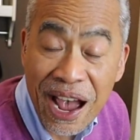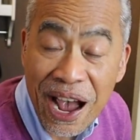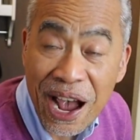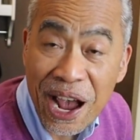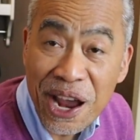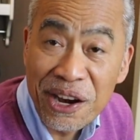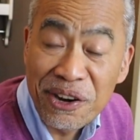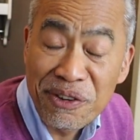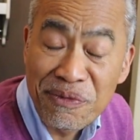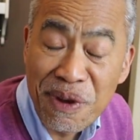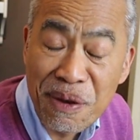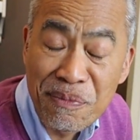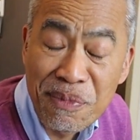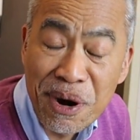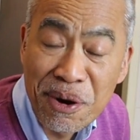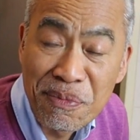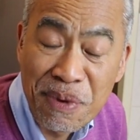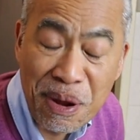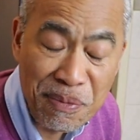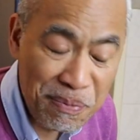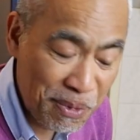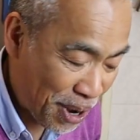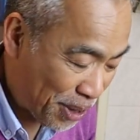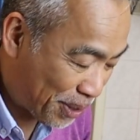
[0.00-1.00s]
I remember
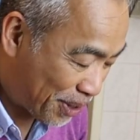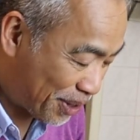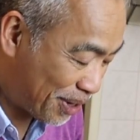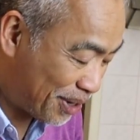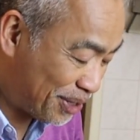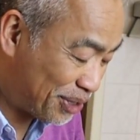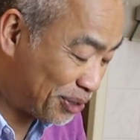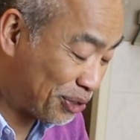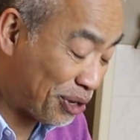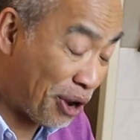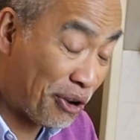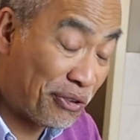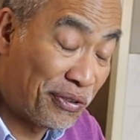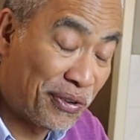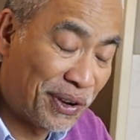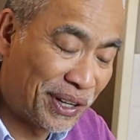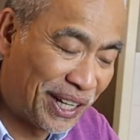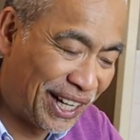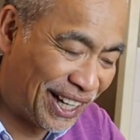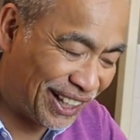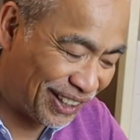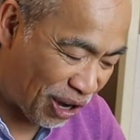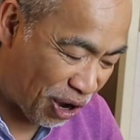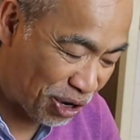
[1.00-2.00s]
my mother
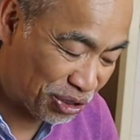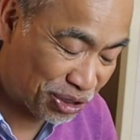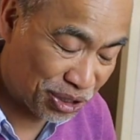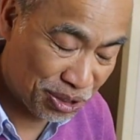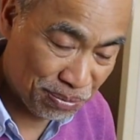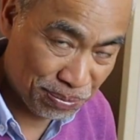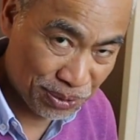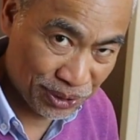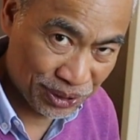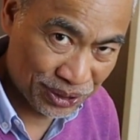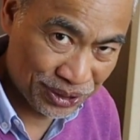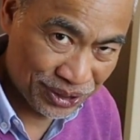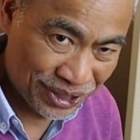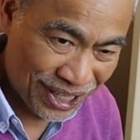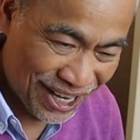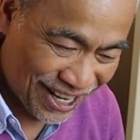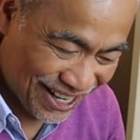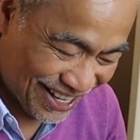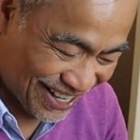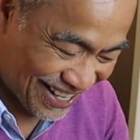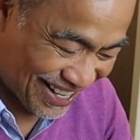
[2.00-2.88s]
softening octopus.